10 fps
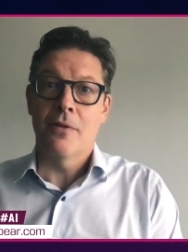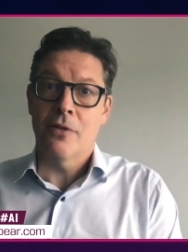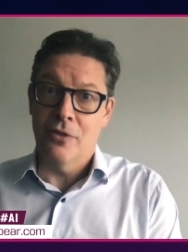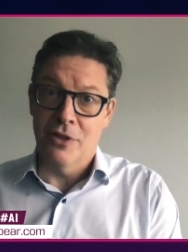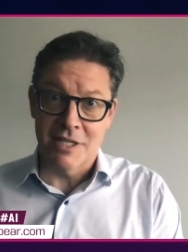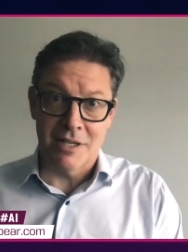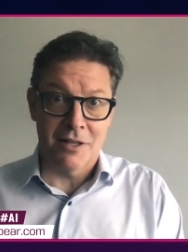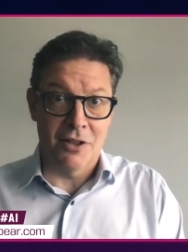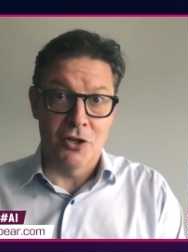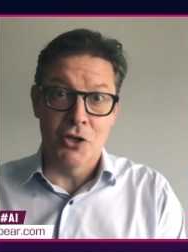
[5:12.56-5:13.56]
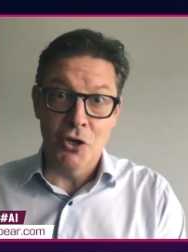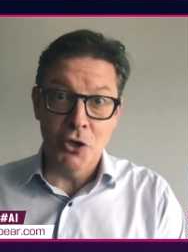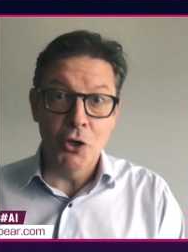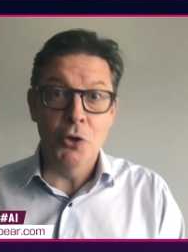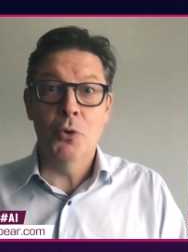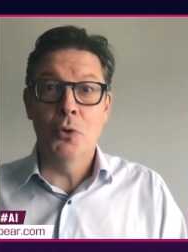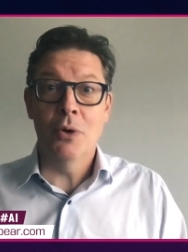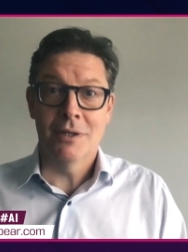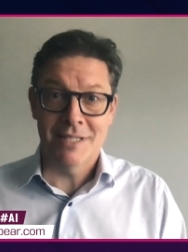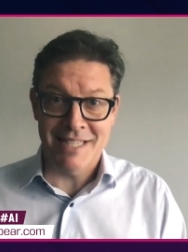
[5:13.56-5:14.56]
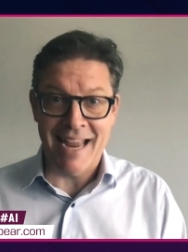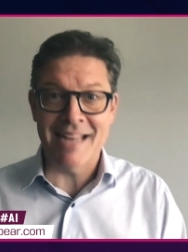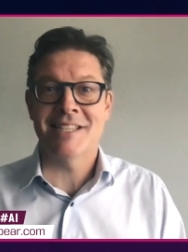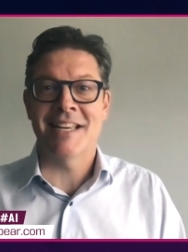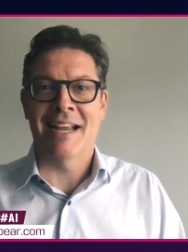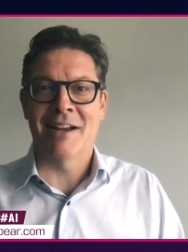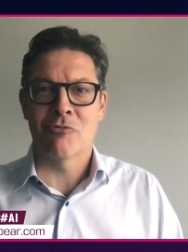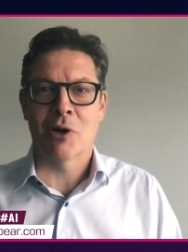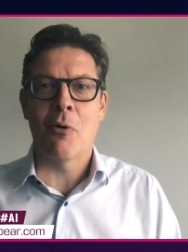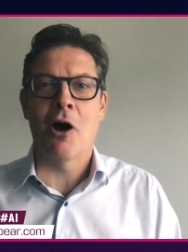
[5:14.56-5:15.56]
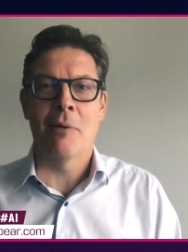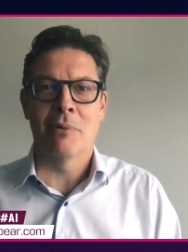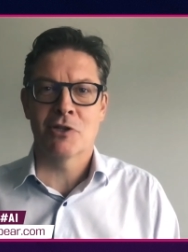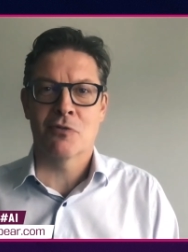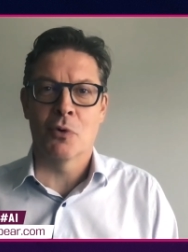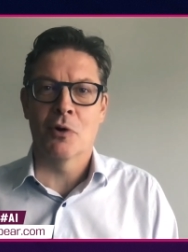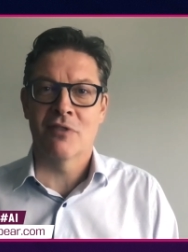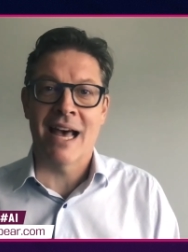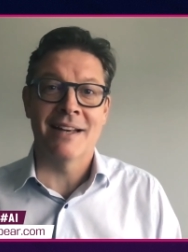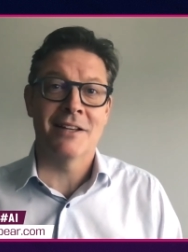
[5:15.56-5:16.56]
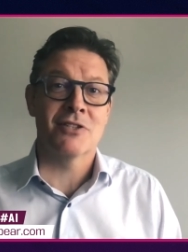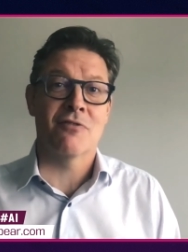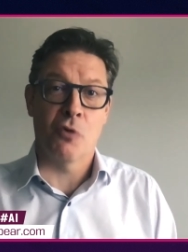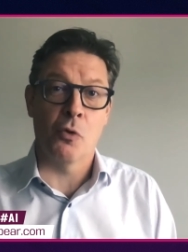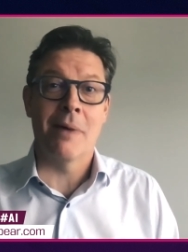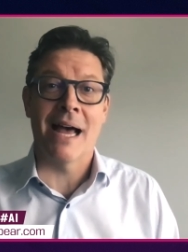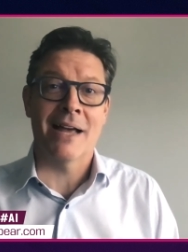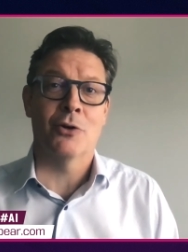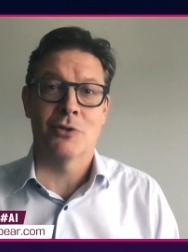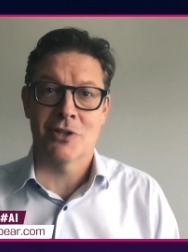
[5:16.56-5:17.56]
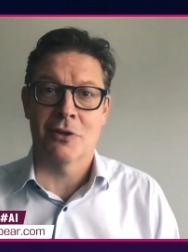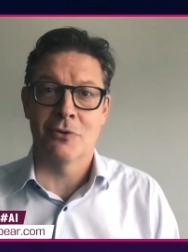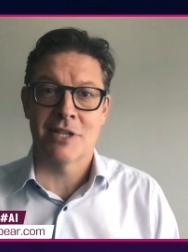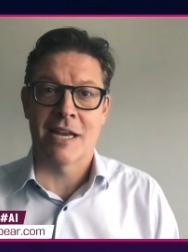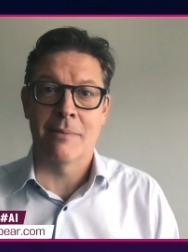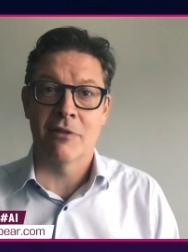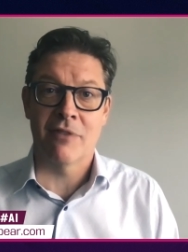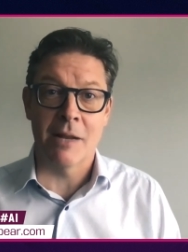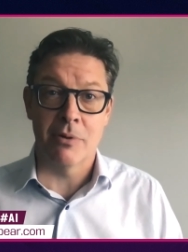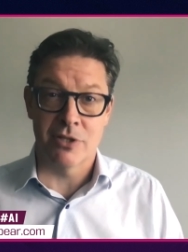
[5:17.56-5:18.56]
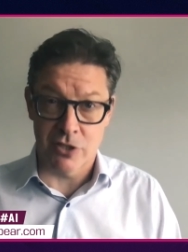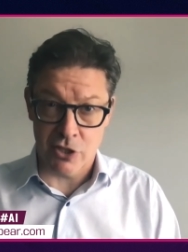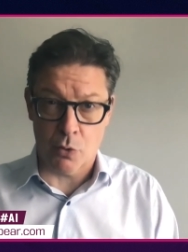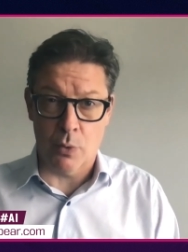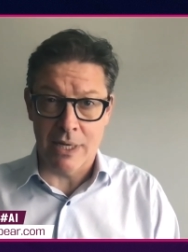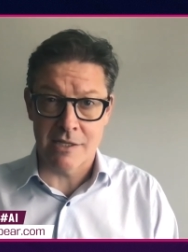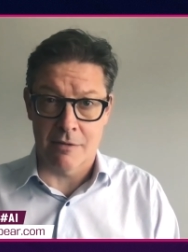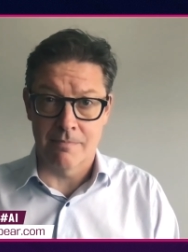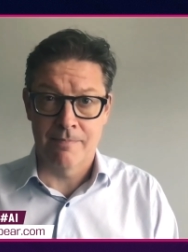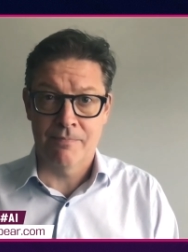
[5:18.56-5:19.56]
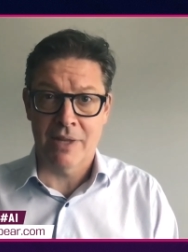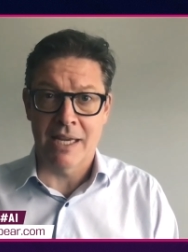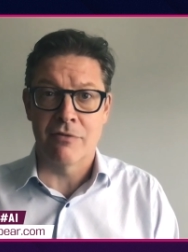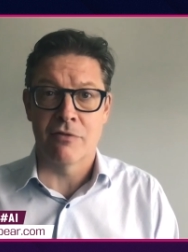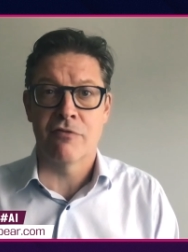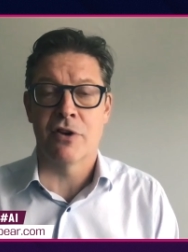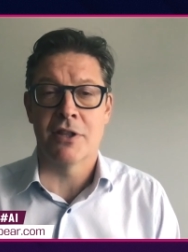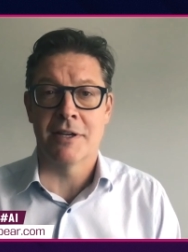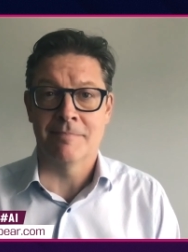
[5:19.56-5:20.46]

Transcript: the, the new testing requirements for all of that doesn't fall back onto those same developers and squeeze them even further.